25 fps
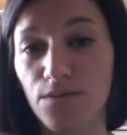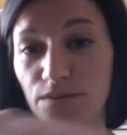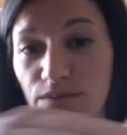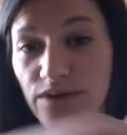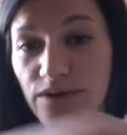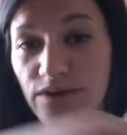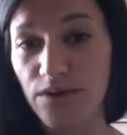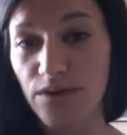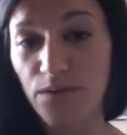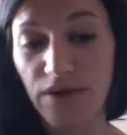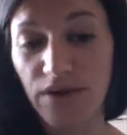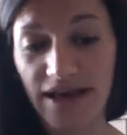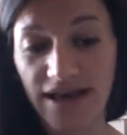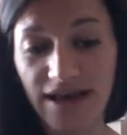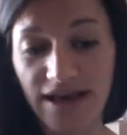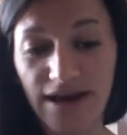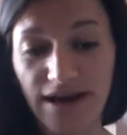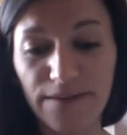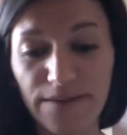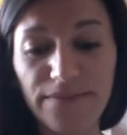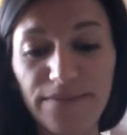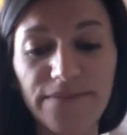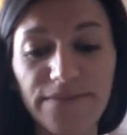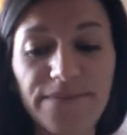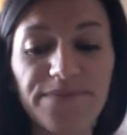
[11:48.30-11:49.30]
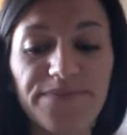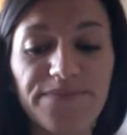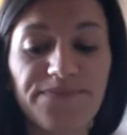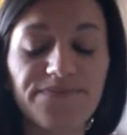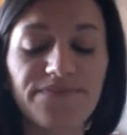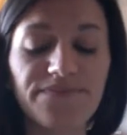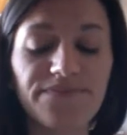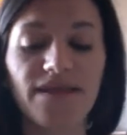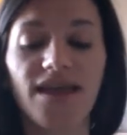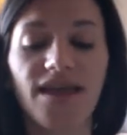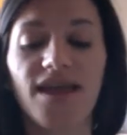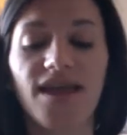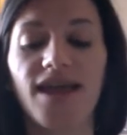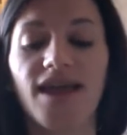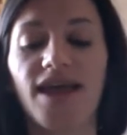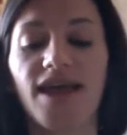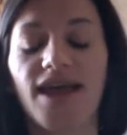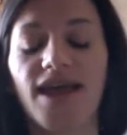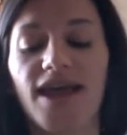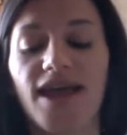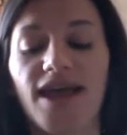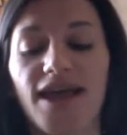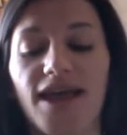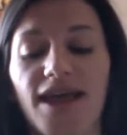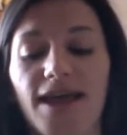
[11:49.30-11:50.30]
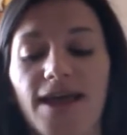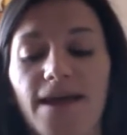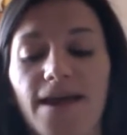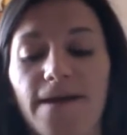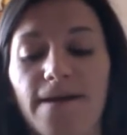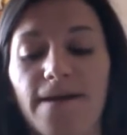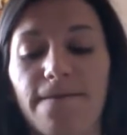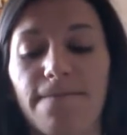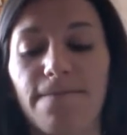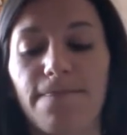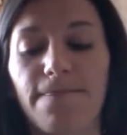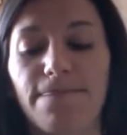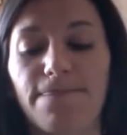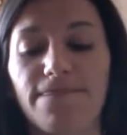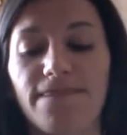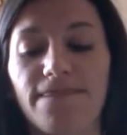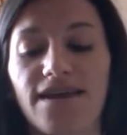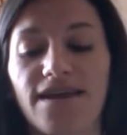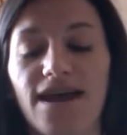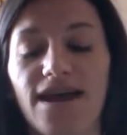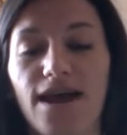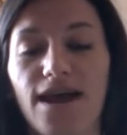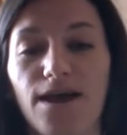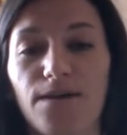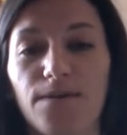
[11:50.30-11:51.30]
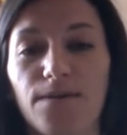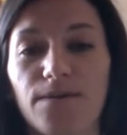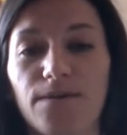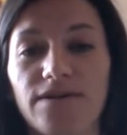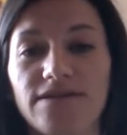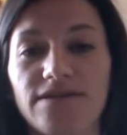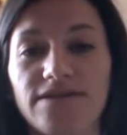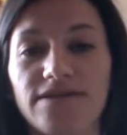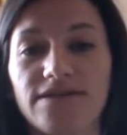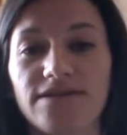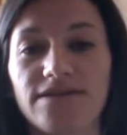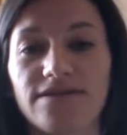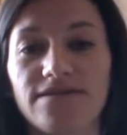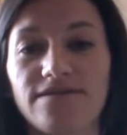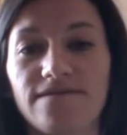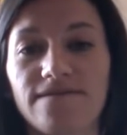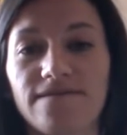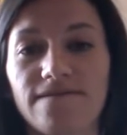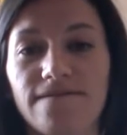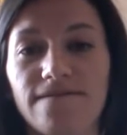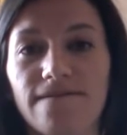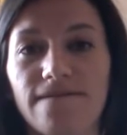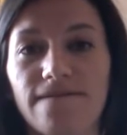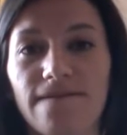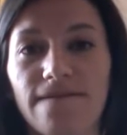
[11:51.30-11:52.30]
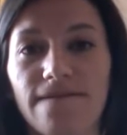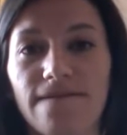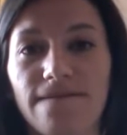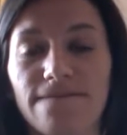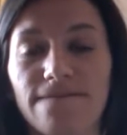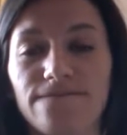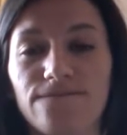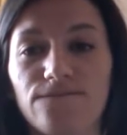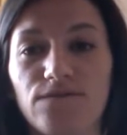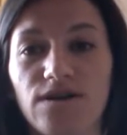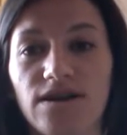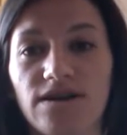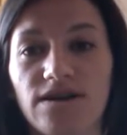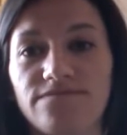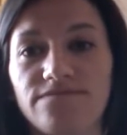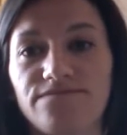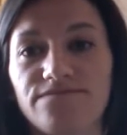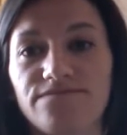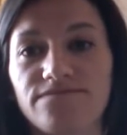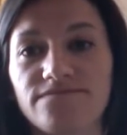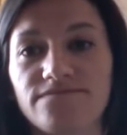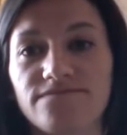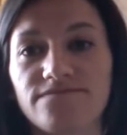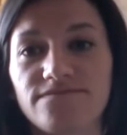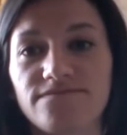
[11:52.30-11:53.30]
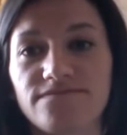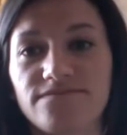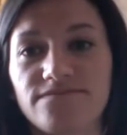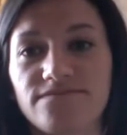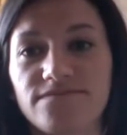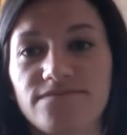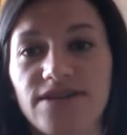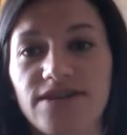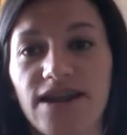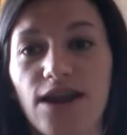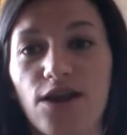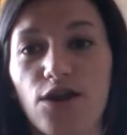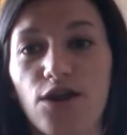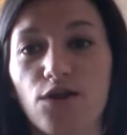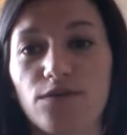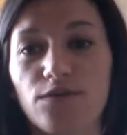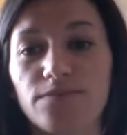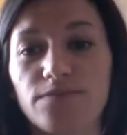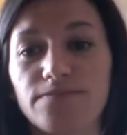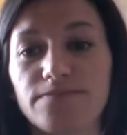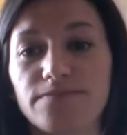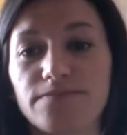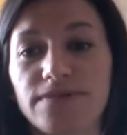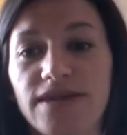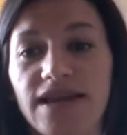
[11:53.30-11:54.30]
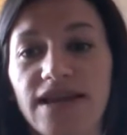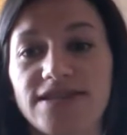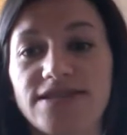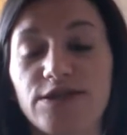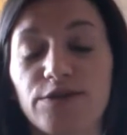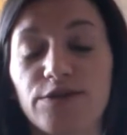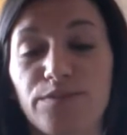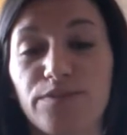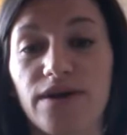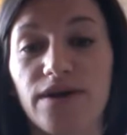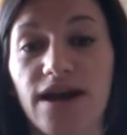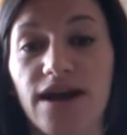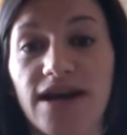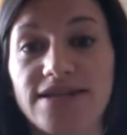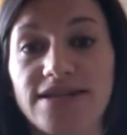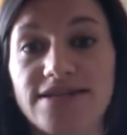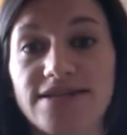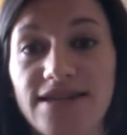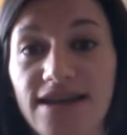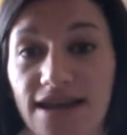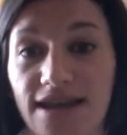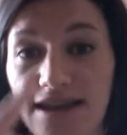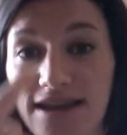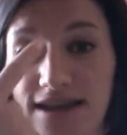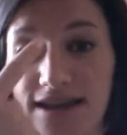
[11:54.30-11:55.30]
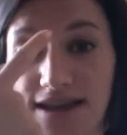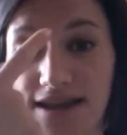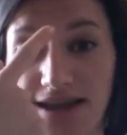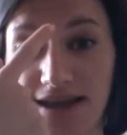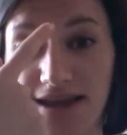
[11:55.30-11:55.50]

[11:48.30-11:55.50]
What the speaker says: wake up, that I will, well, that I don't get surprised that